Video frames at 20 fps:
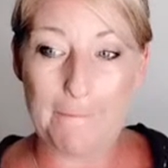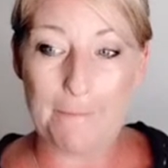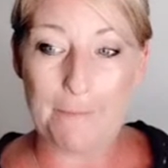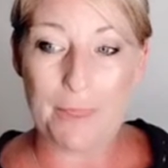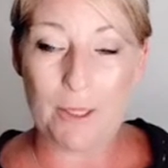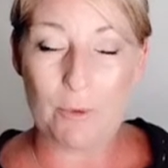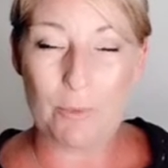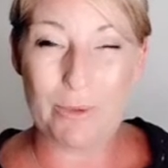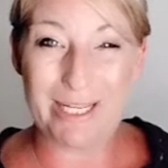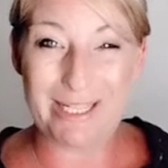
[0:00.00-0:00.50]

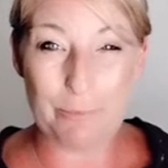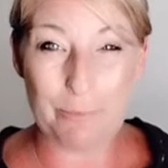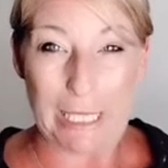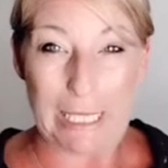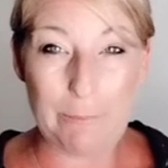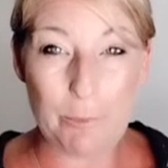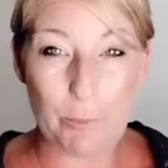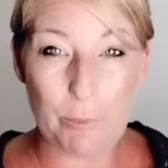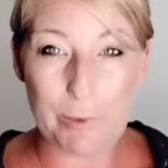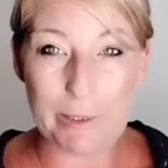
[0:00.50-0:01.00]
We end up
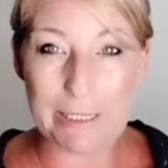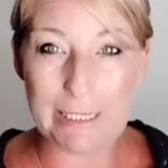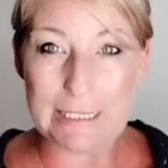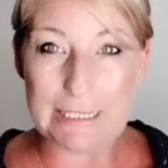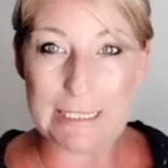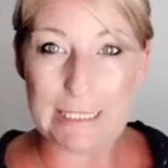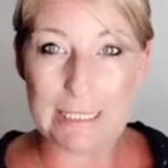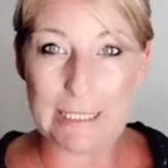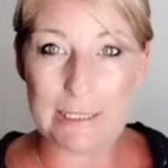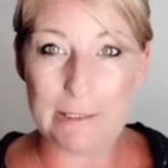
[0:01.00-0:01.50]
people
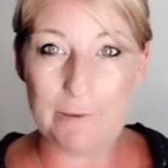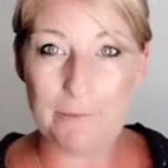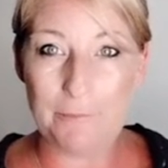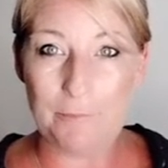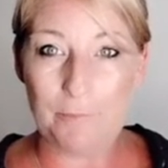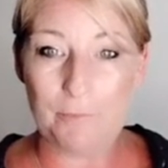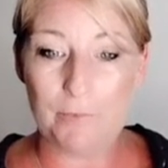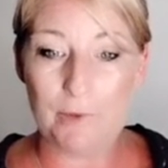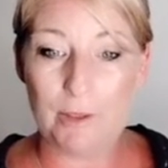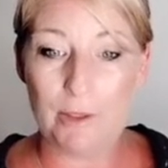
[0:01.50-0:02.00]
pleasing.
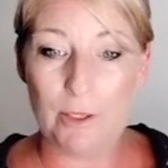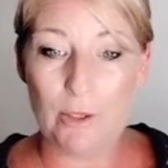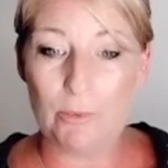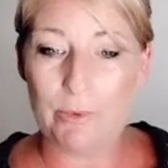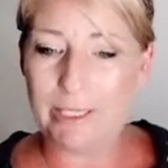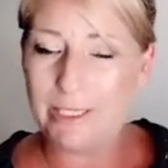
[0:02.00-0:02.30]
We